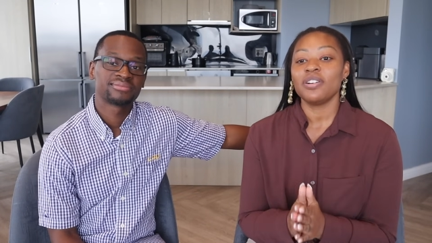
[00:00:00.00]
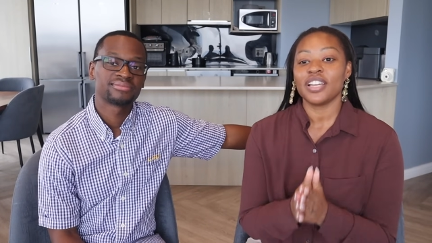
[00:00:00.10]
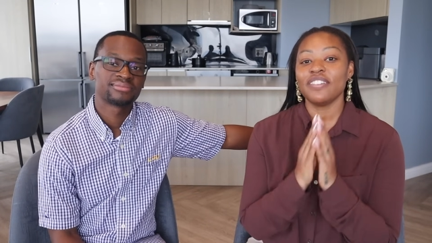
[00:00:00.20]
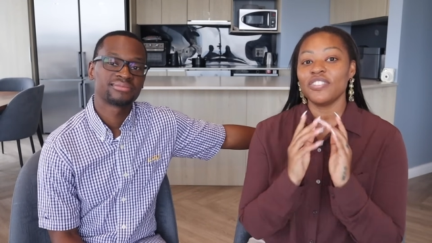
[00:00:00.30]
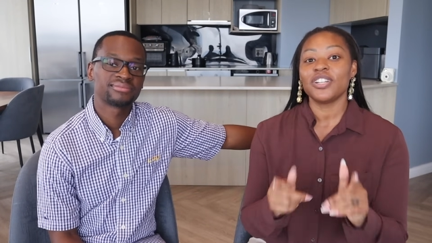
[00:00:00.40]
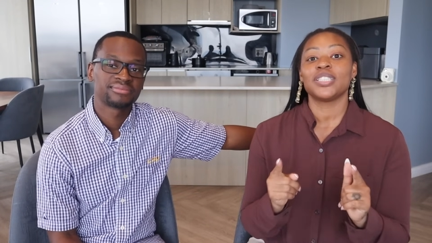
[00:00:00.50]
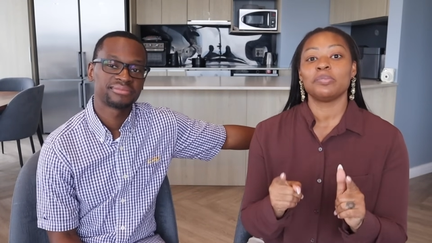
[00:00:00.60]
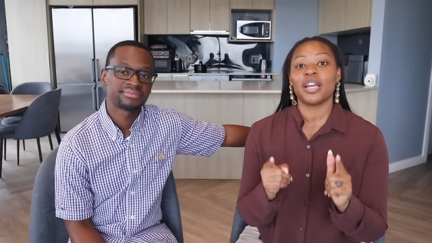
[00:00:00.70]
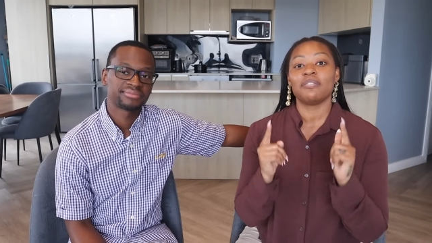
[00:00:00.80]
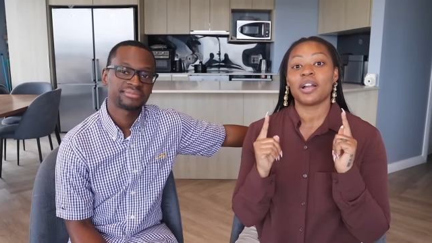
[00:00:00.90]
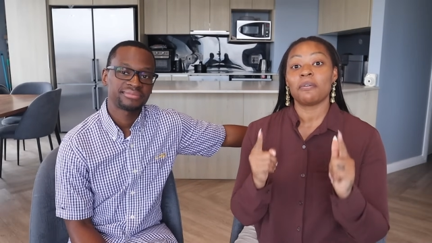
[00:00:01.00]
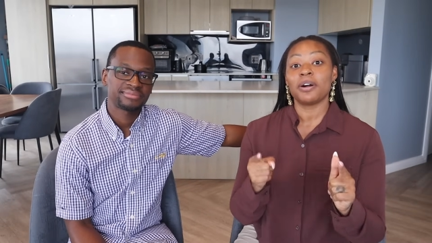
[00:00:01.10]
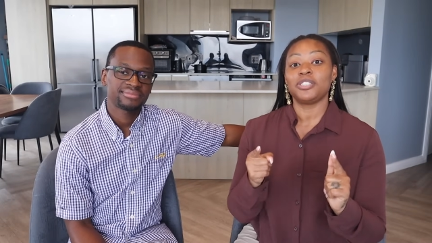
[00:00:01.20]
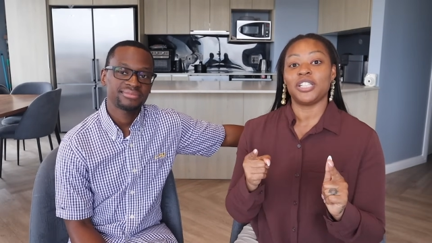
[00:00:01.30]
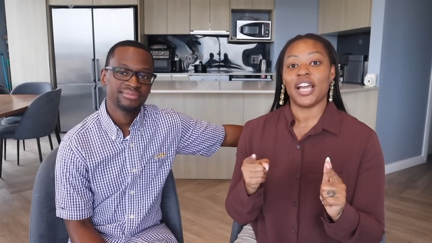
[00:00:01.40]
Speaker 1: will give you this money when I
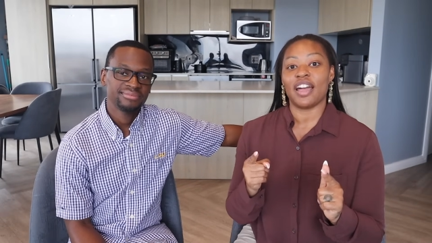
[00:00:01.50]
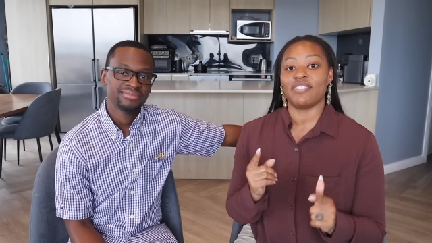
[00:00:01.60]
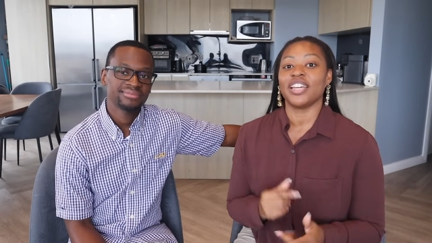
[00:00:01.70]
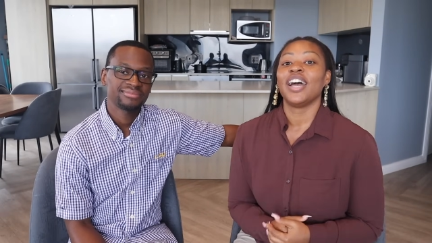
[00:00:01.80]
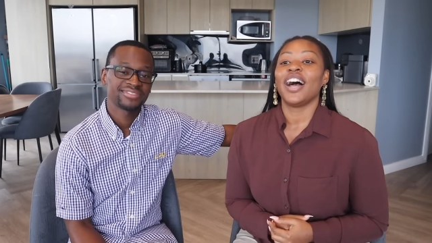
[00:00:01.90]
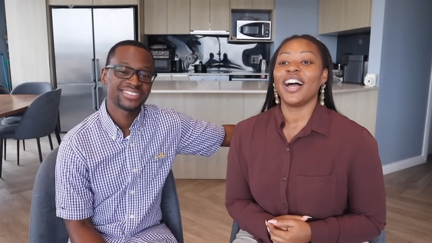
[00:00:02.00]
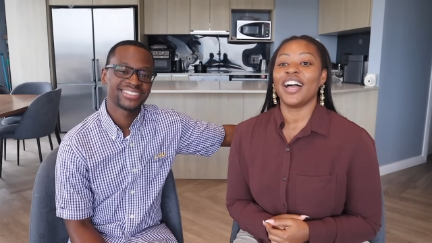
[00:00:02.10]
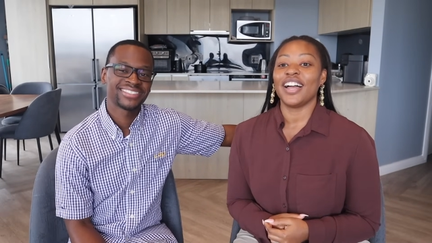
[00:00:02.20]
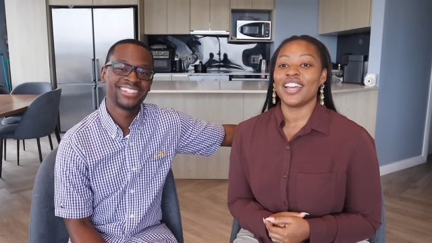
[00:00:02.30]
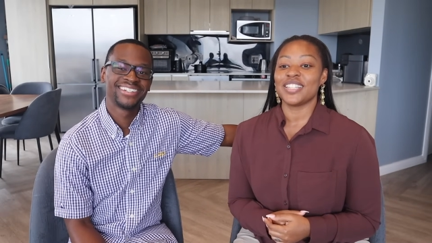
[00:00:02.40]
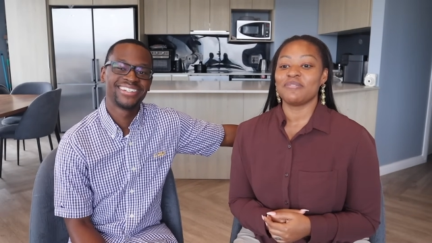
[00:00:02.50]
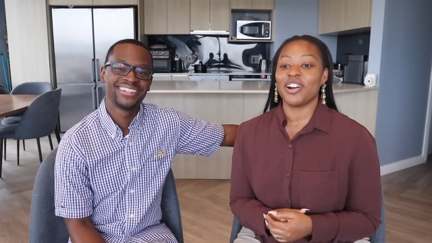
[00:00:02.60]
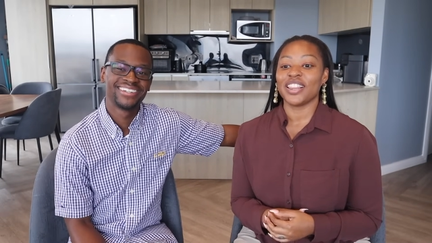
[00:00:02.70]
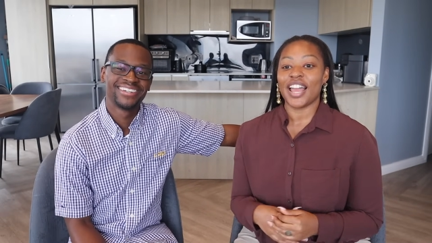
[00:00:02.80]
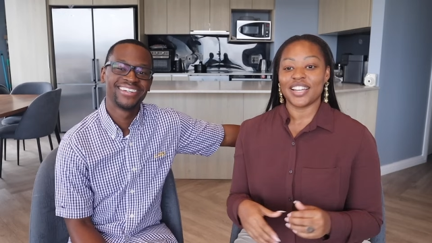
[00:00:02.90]
want you to have it. Uh, it's
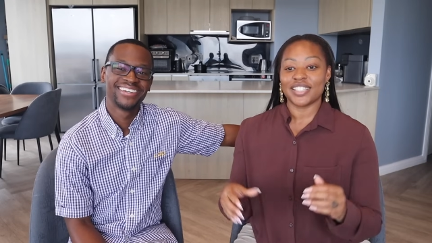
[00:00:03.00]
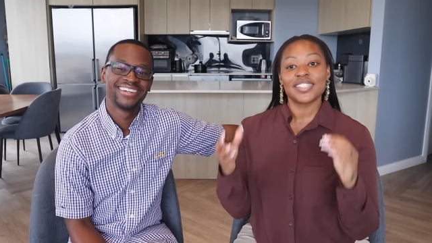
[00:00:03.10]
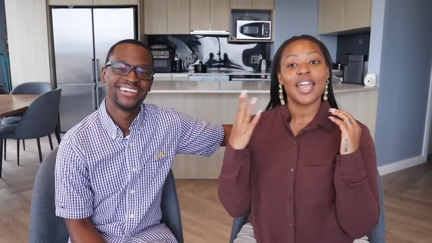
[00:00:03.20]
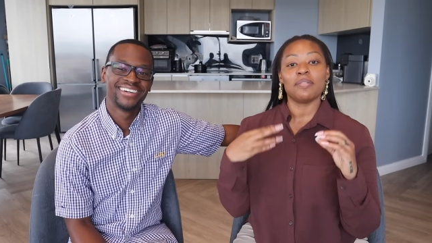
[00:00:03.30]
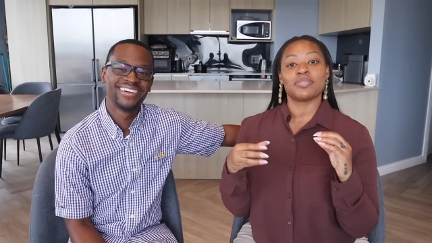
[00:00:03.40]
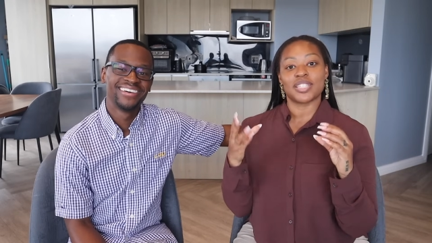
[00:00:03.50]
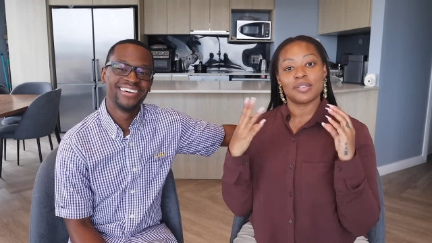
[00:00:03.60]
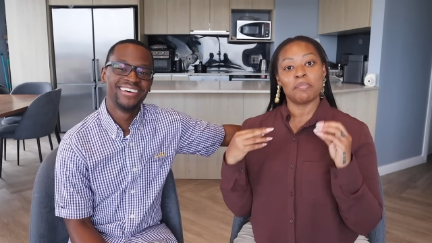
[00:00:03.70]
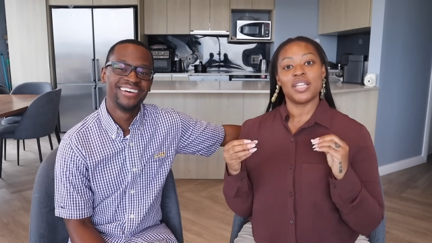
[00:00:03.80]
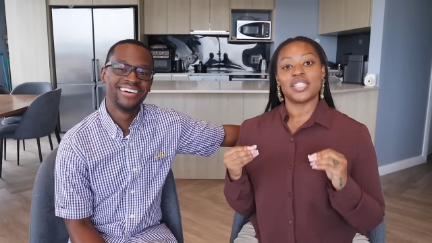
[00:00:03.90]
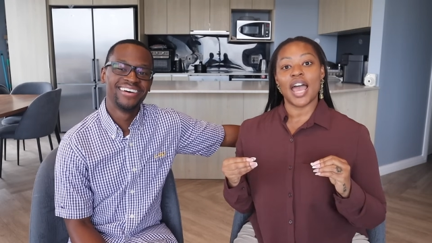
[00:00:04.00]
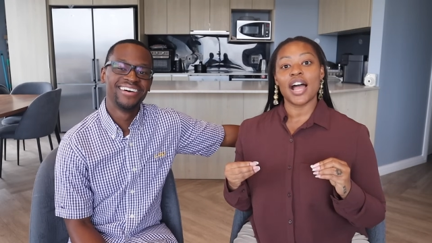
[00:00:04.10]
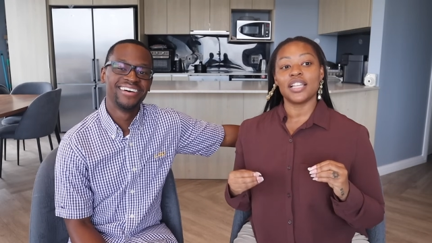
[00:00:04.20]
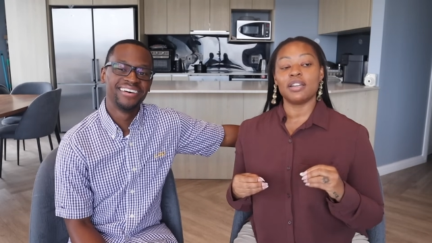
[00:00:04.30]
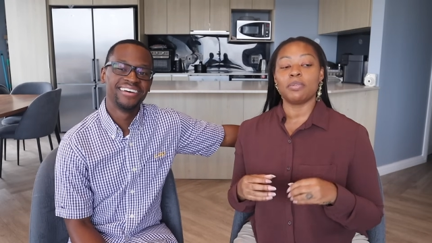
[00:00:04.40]
more like the state's
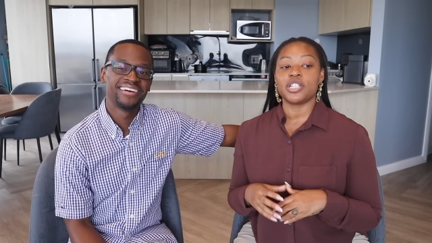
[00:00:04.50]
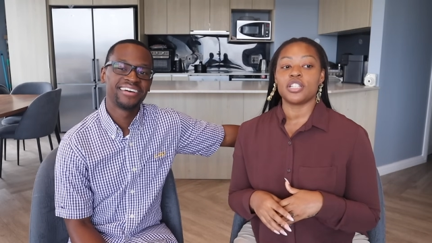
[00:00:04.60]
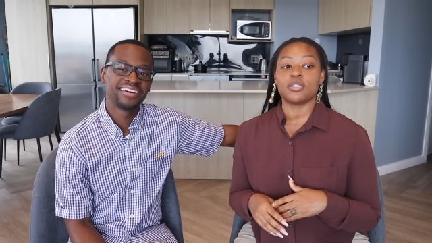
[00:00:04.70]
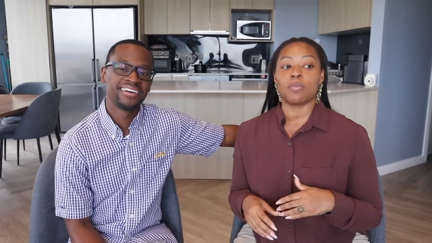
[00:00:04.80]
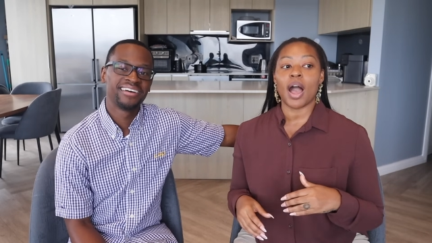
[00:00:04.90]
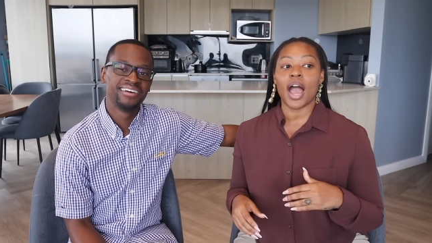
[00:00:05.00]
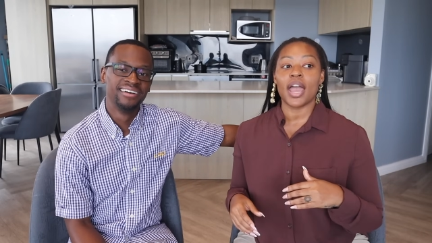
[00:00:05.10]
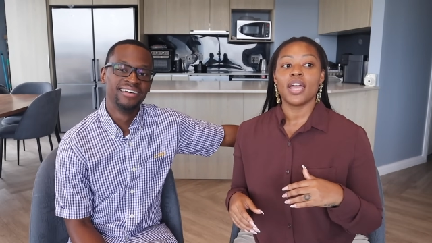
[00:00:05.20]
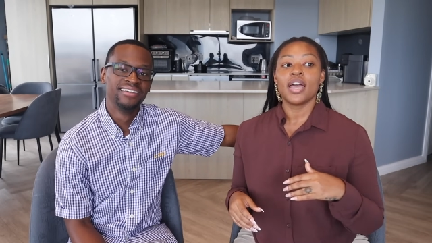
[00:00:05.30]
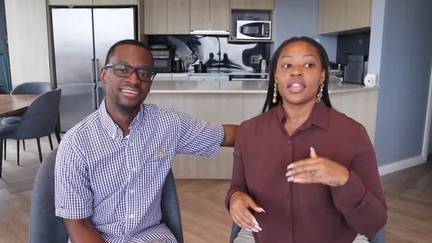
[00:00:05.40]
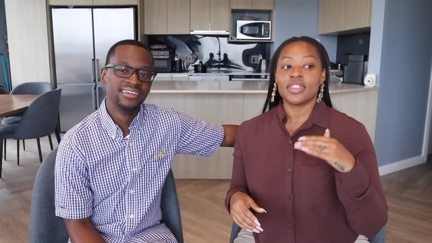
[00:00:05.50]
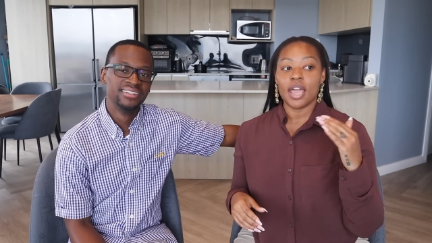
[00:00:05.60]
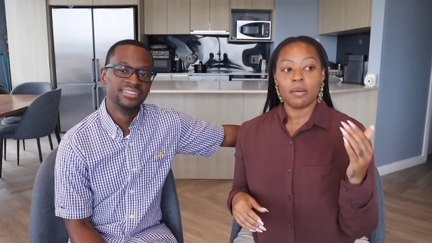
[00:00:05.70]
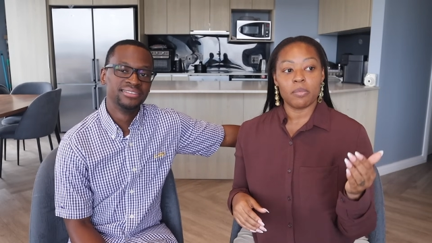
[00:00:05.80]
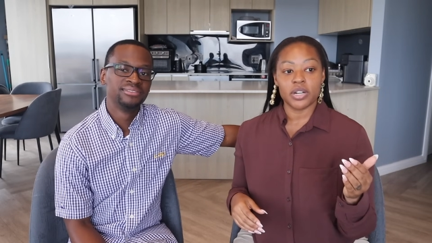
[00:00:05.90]
mentality, which uh-huh. is why
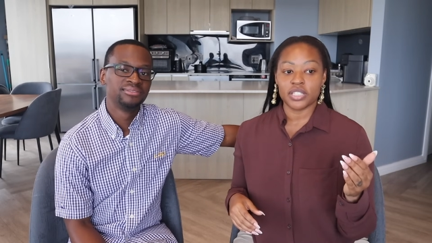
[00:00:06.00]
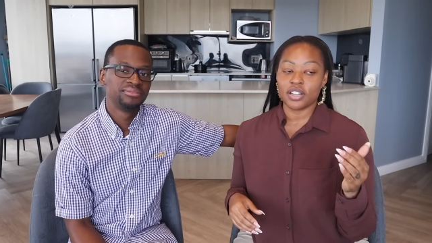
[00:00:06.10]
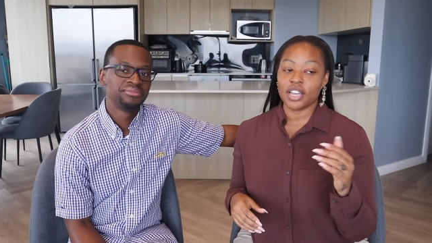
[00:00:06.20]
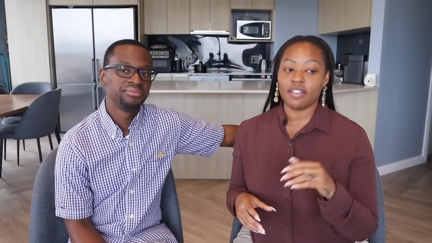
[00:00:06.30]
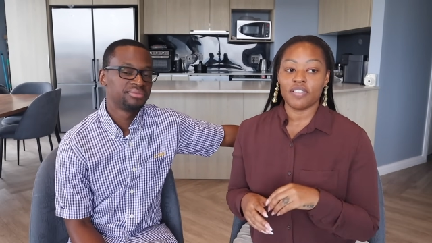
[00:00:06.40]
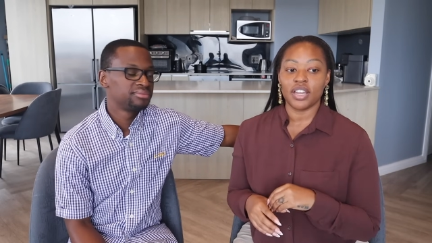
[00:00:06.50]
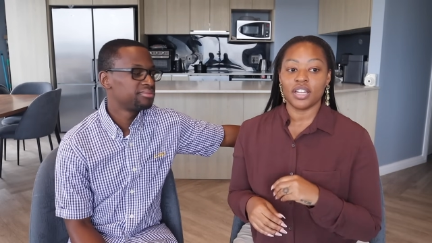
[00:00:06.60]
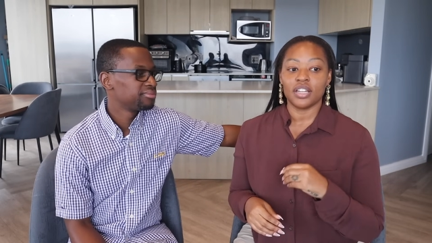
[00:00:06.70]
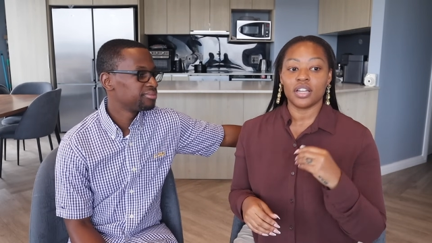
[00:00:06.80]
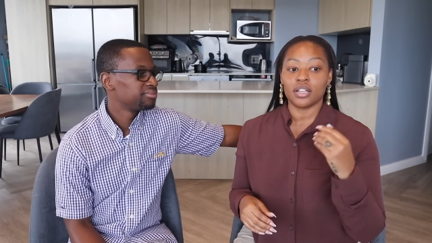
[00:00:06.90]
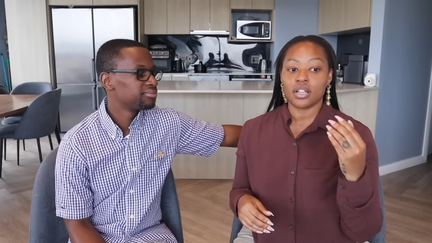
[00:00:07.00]
they're more so giving.